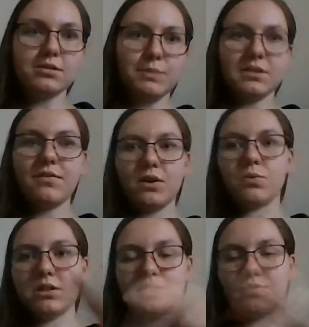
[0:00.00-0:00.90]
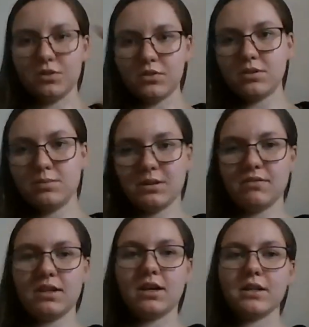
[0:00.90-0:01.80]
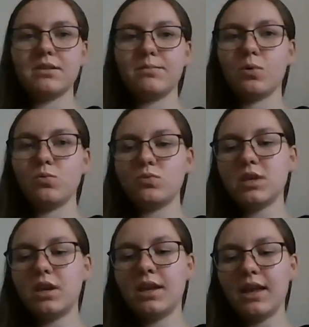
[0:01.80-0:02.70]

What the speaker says: specific ones for specific kinds of bones.